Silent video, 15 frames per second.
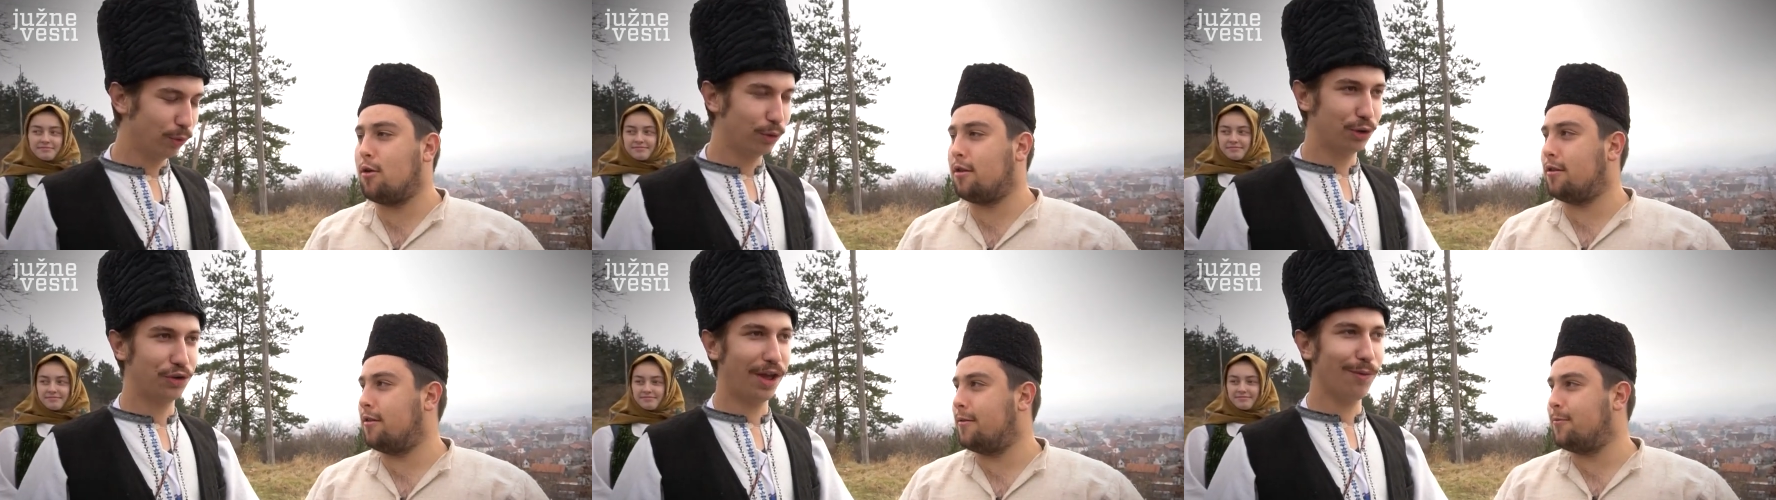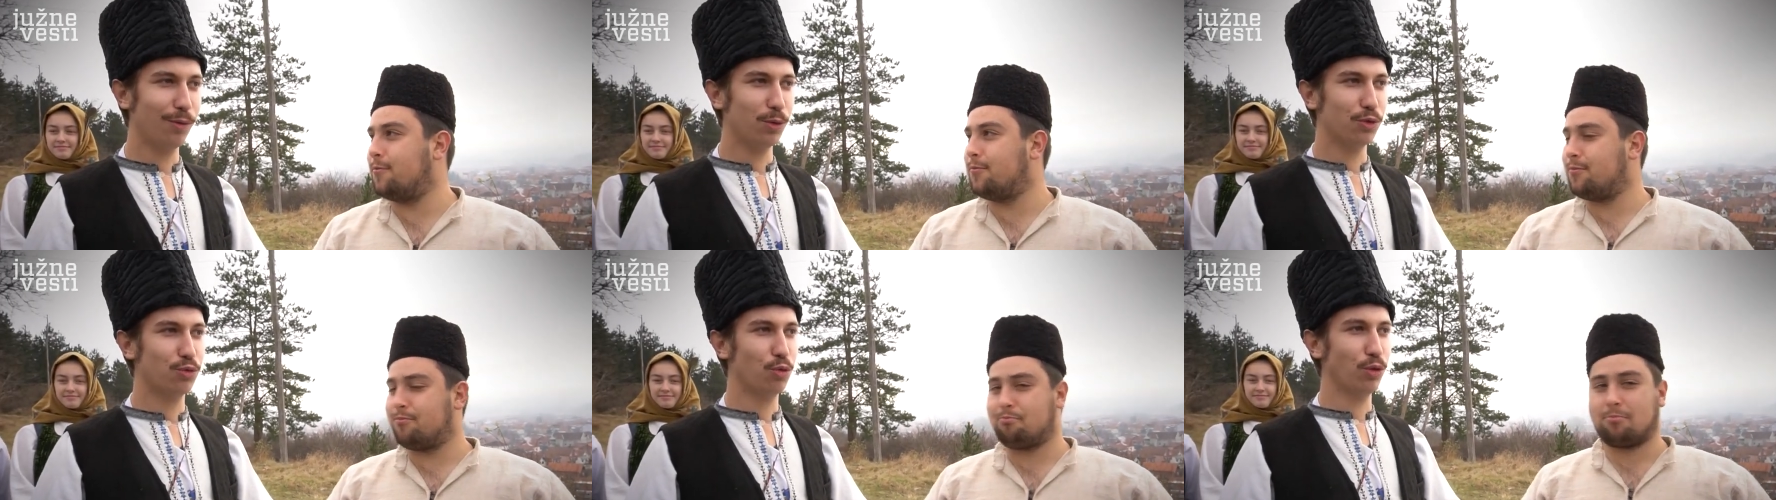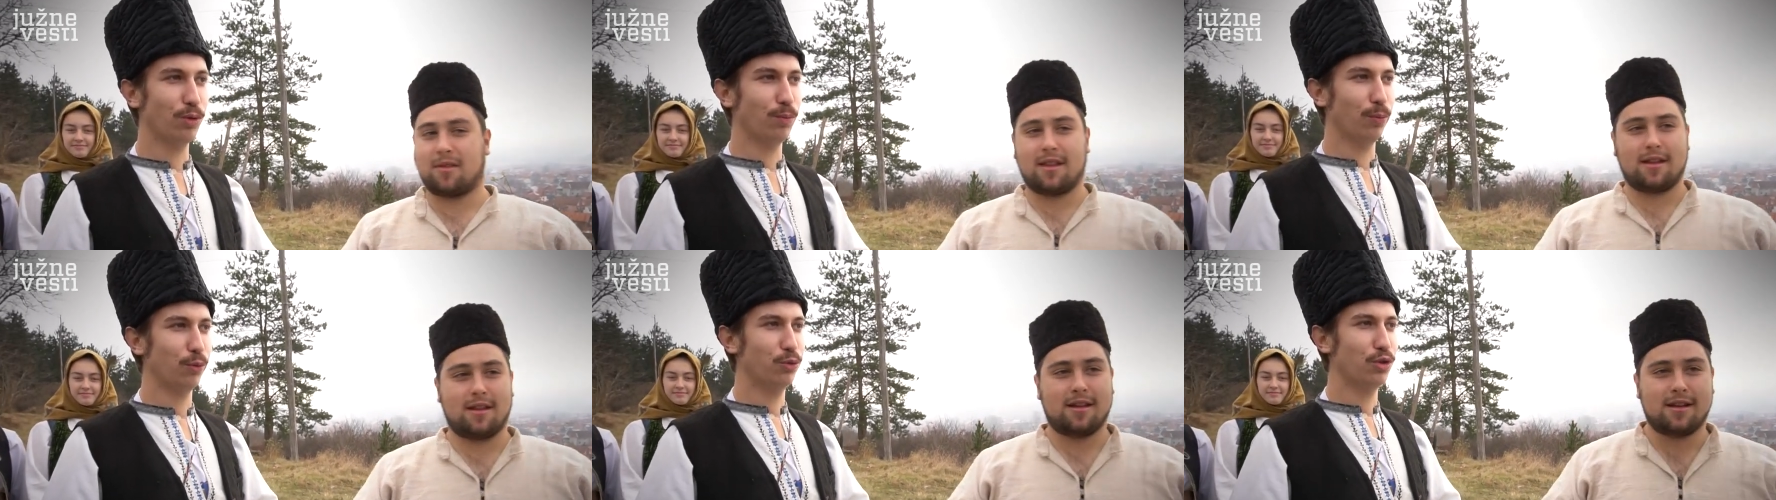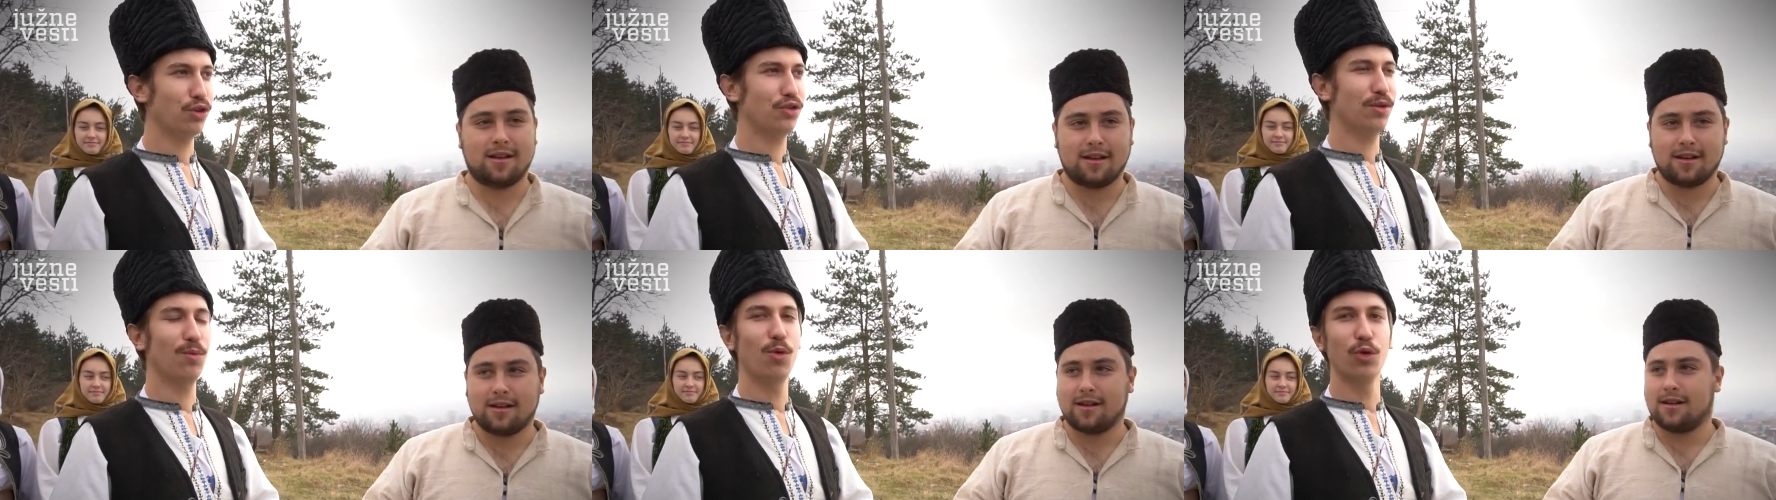Speaker 1: Podržavaju ni što
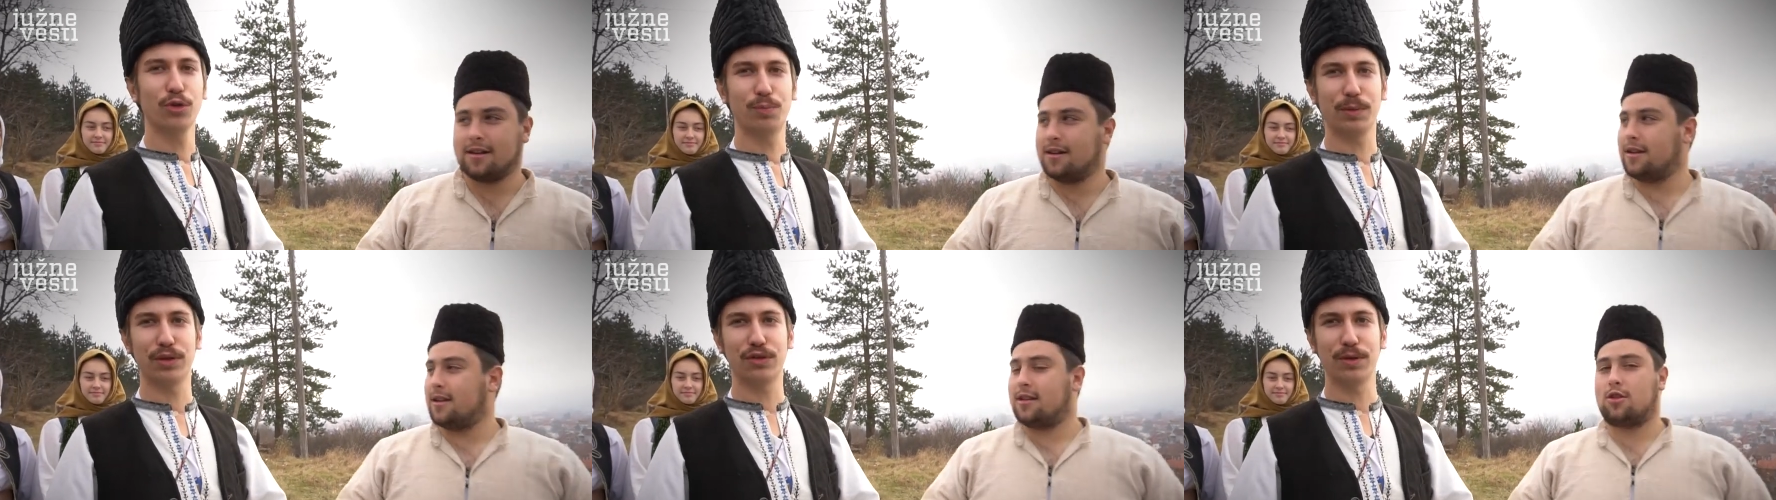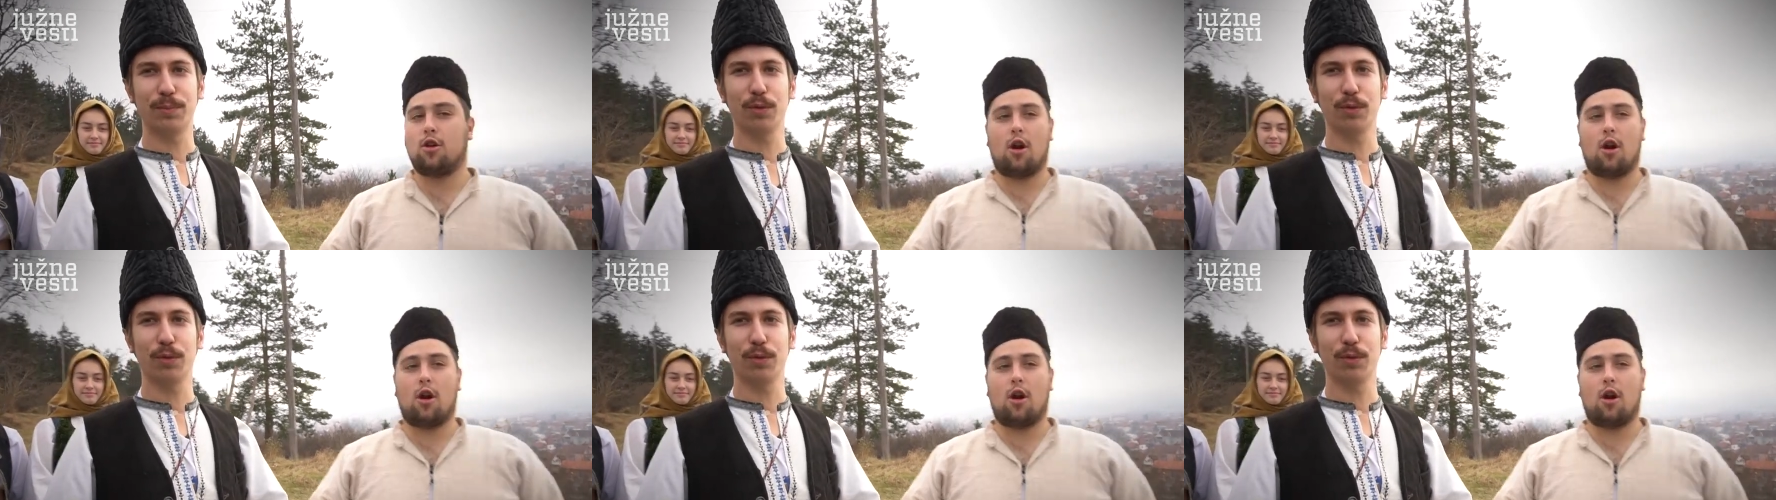postizamo uspesi,